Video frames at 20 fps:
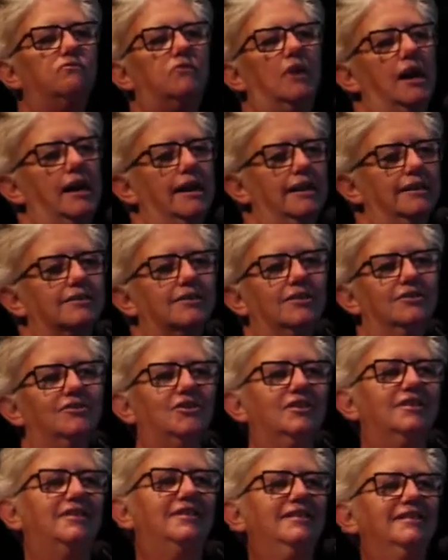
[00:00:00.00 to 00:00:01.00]
right.
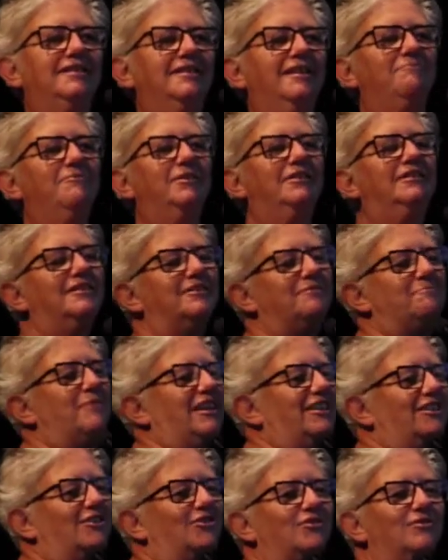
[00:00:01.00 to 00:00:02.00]
She says, she's
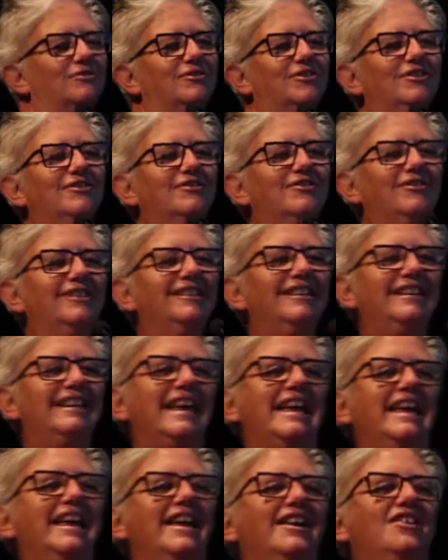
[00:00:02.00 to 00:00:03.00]
making sure she's got it.
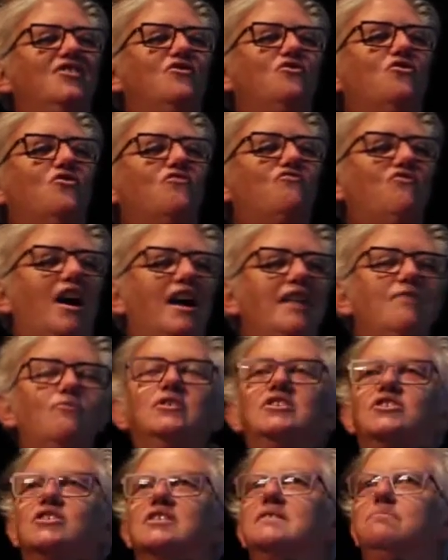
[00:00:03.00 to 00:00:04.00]
Your right,
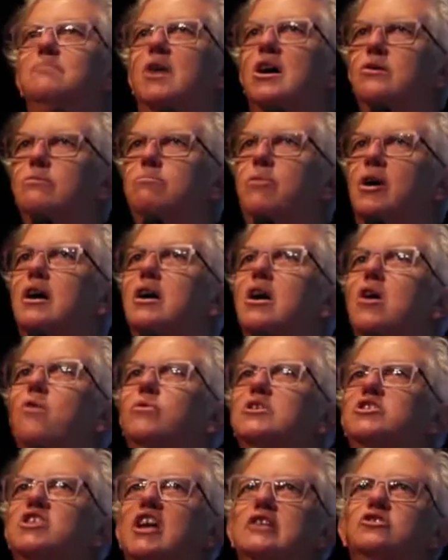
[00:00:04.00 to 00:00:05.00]
which is Marlborough,
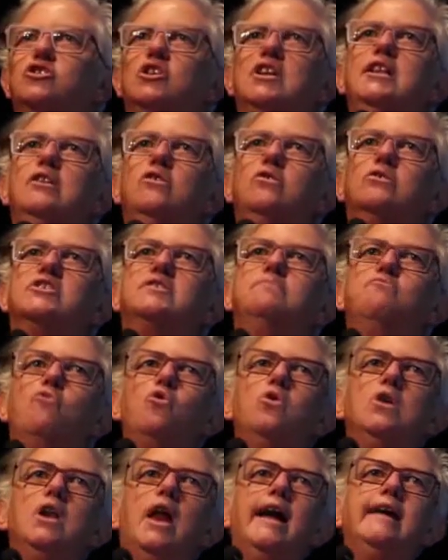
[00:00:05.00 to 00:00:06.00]
which actually looks
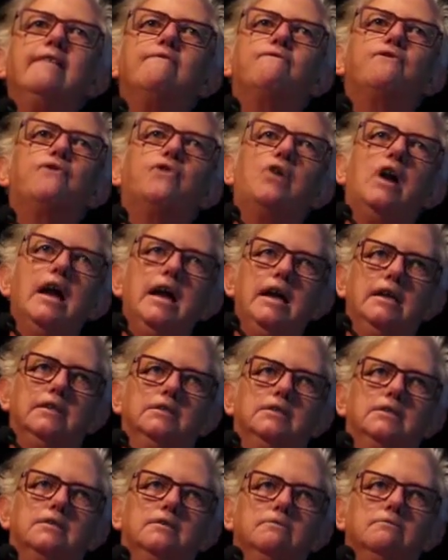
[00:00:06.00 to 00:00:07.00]
more like
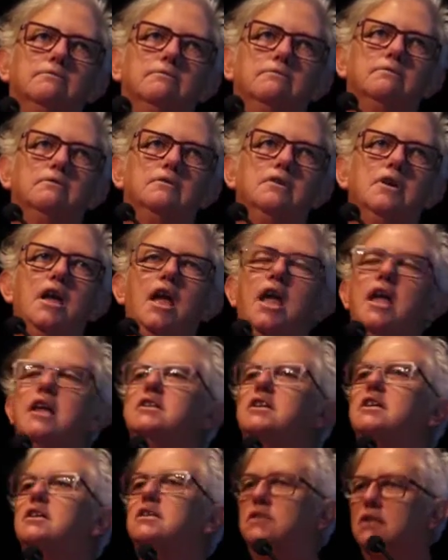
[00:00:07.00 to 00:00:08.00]
France
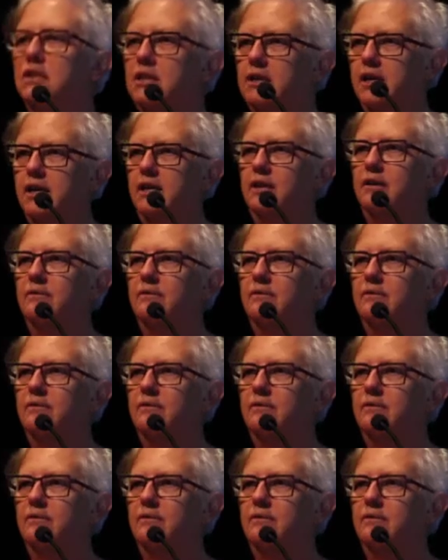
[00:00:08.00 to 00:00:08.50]
and Italy